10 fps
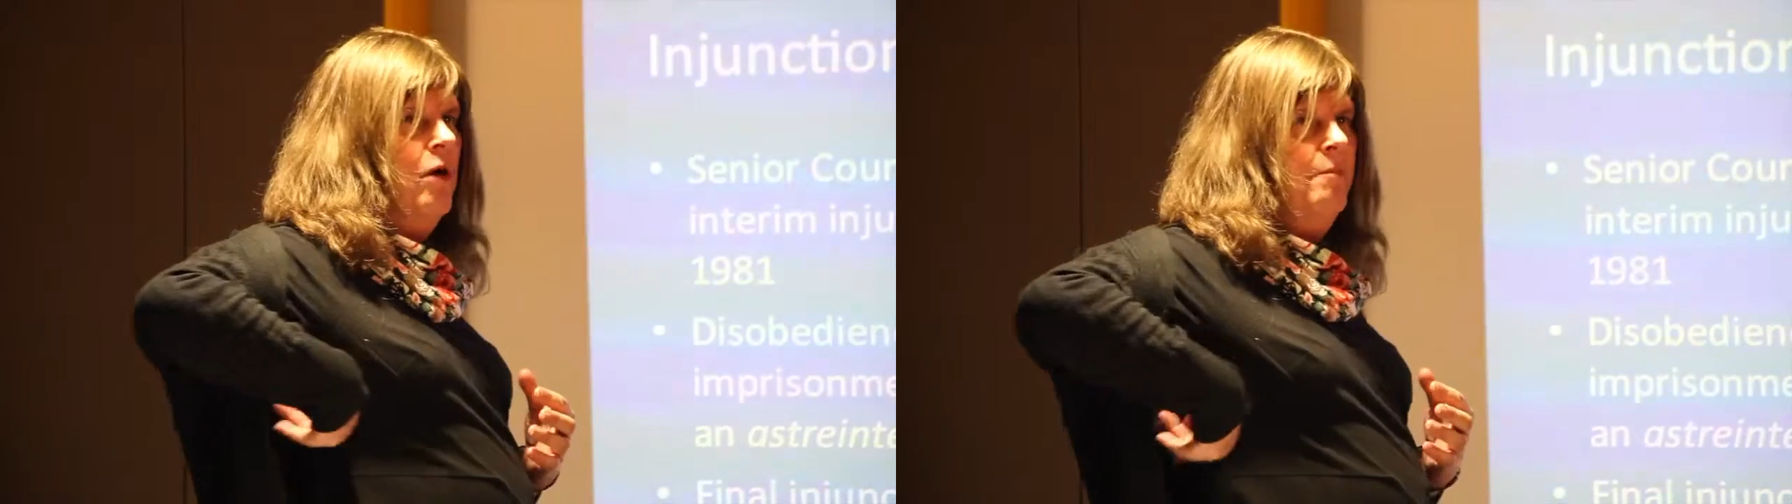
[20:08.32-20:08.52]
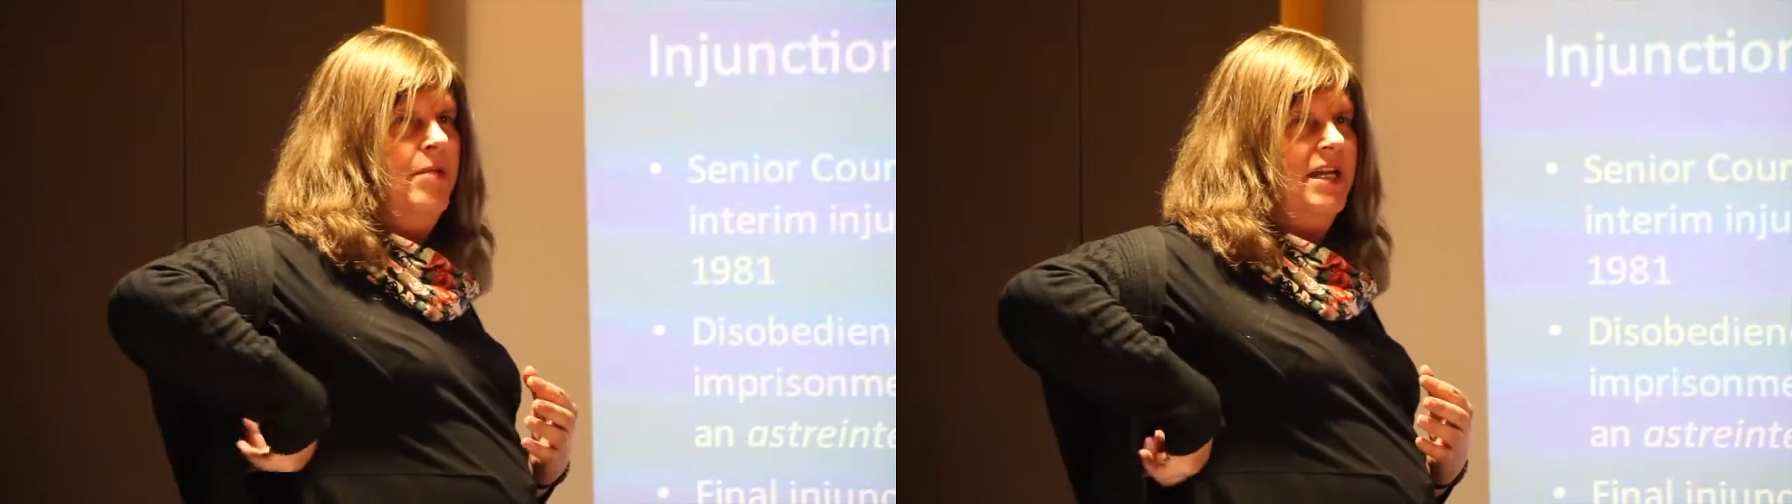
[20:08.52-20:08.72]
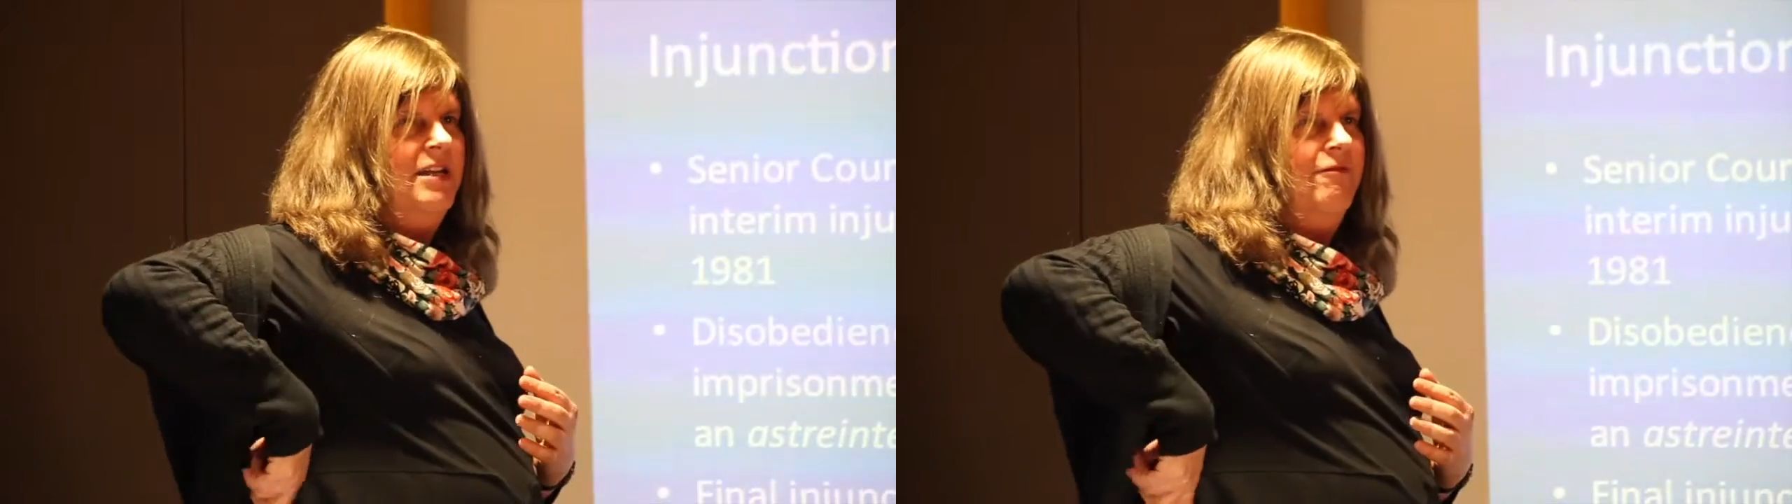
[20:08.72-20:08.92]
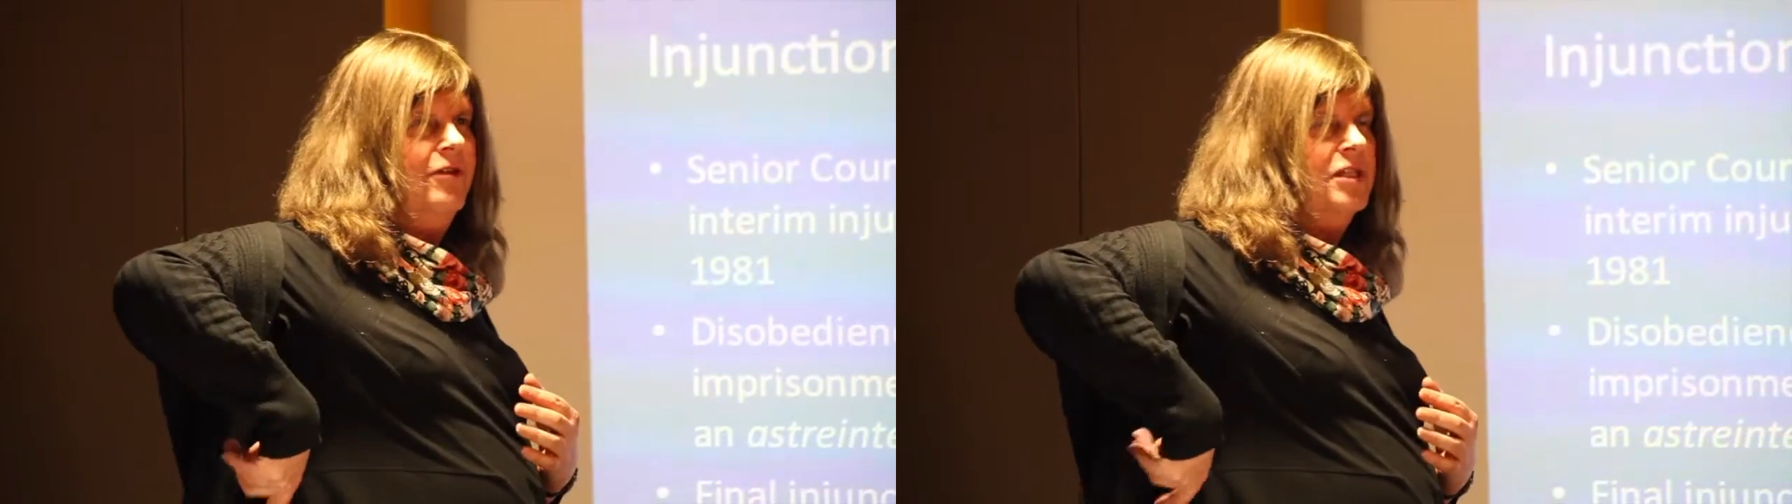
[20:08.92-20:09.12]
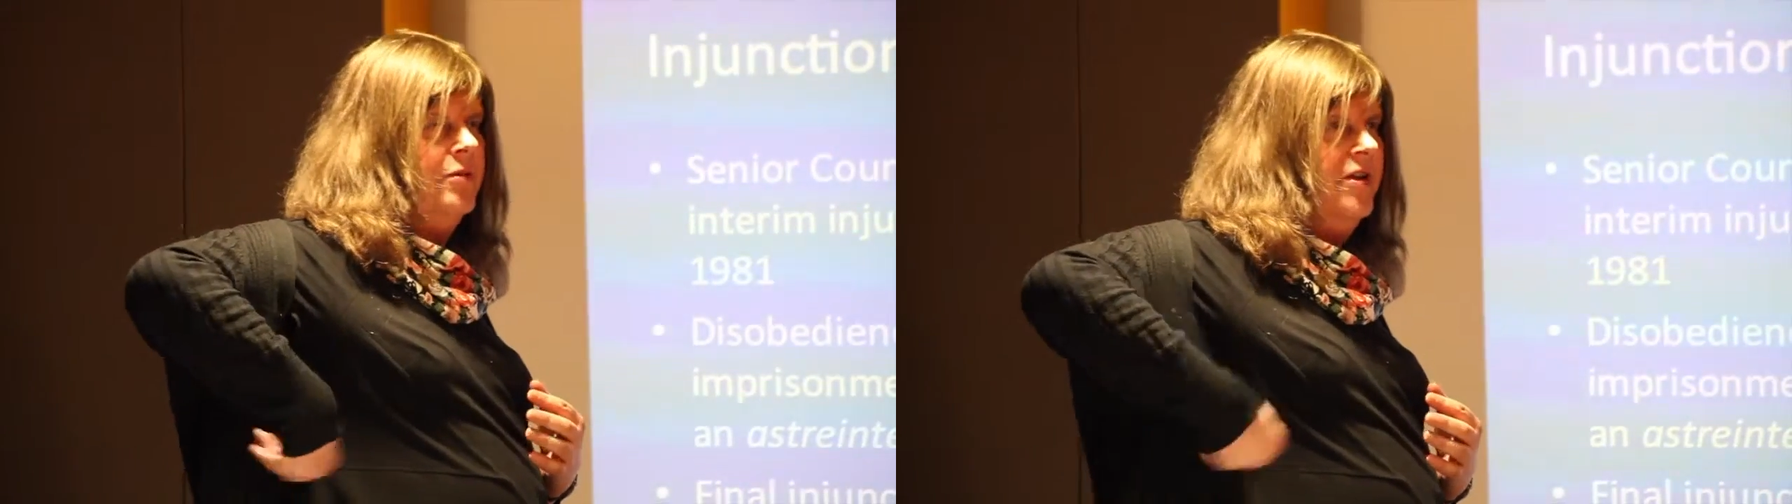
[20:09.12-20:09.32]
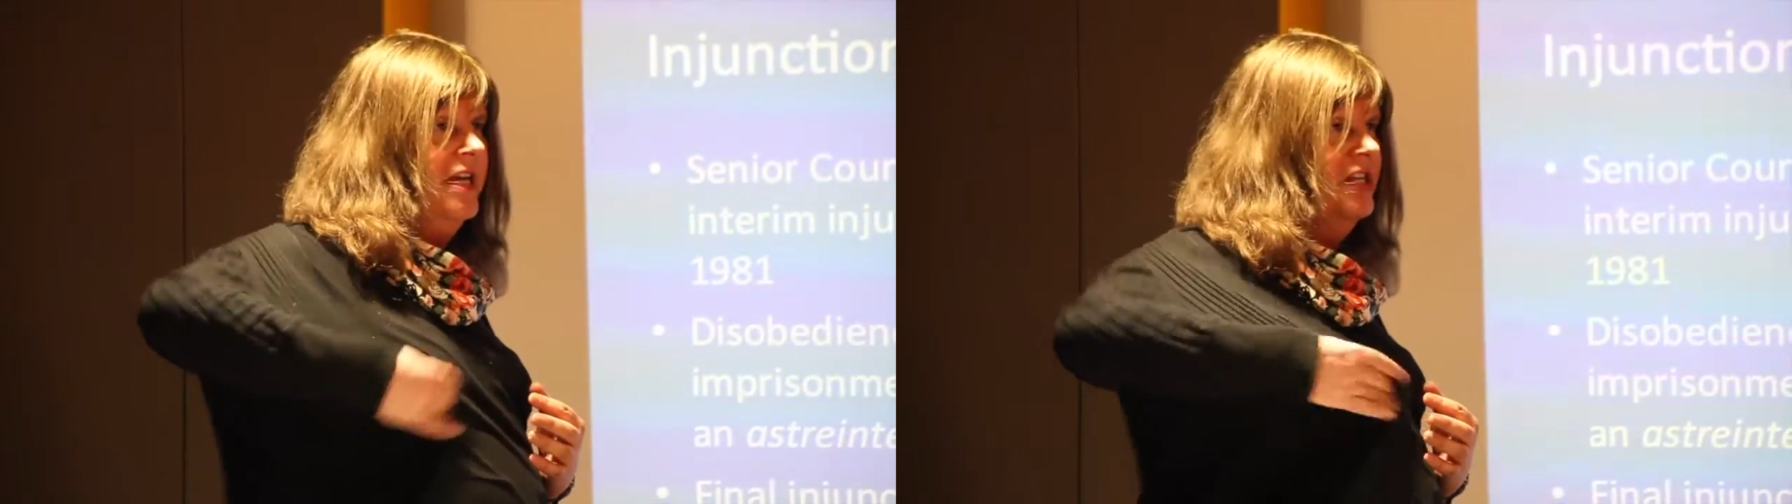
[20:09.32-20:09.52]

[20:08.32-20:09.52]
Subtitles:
One big difference between